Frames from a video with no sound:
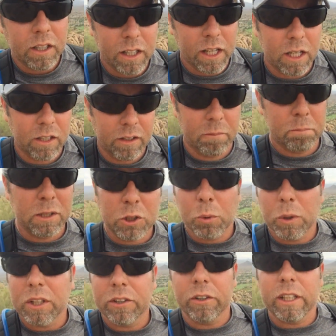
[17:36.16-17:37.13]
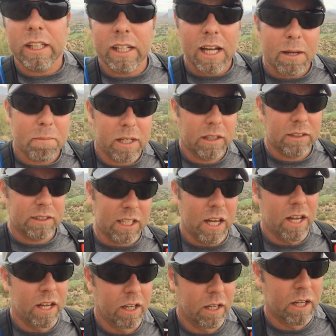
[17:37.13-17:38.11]
In between 39 minutes
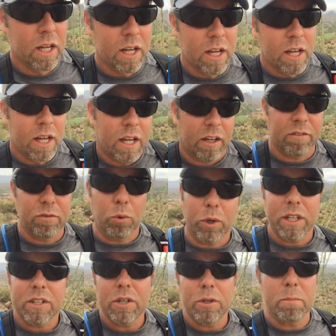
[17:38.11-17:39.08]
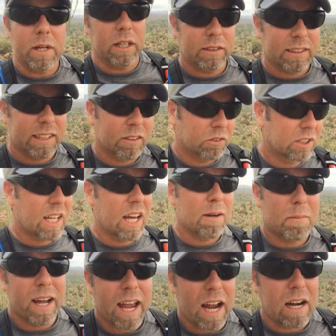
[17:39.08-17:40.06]
and 42 minutes. That was kind
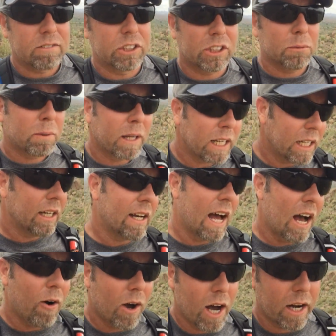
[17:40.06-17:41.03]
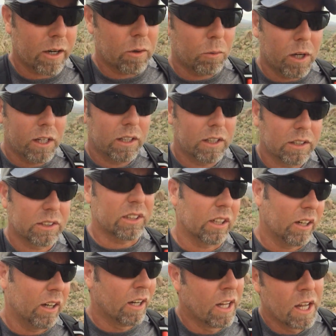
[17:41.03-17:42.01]
of my average, depending on how hot it was
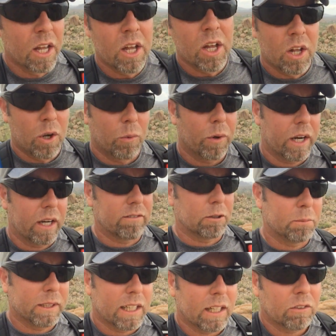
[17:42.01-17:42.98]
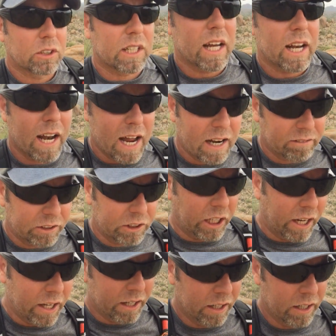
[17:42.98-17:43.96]
or whatever, but that was kind of
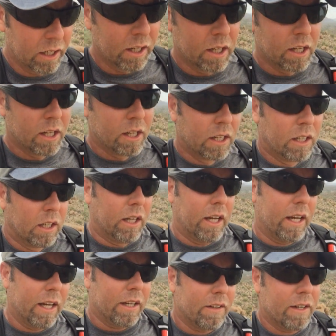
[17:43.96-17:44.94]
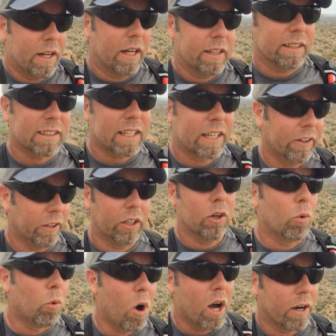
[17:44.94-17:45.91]
average. And that's carrying
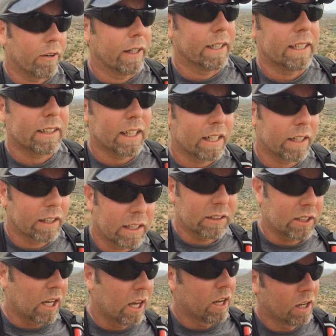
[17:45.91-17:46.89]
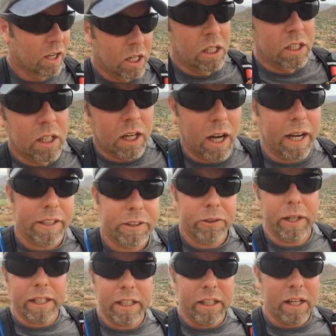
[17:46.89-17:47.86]
no water or anything. That's
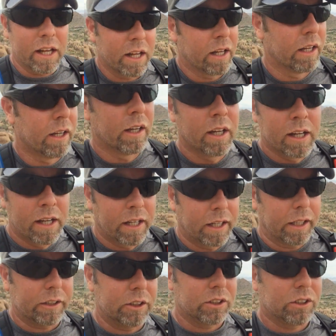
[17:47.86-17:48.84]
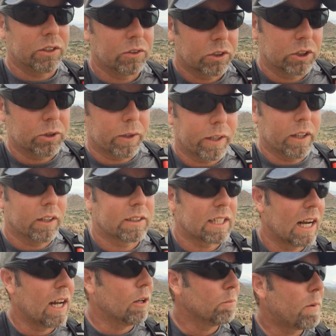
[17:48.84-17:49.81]
hydrating and just doing a trail.
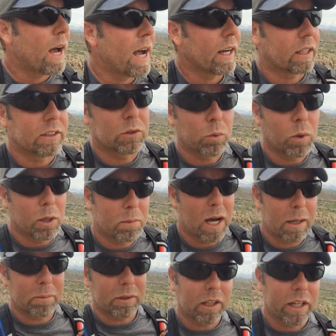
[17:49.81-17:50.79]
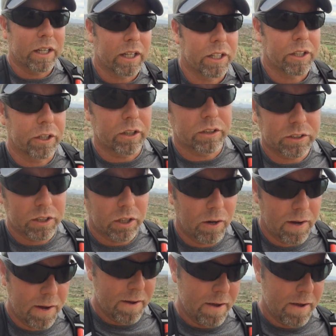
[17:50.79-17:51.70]
It's an out and back. It's well populated in here, so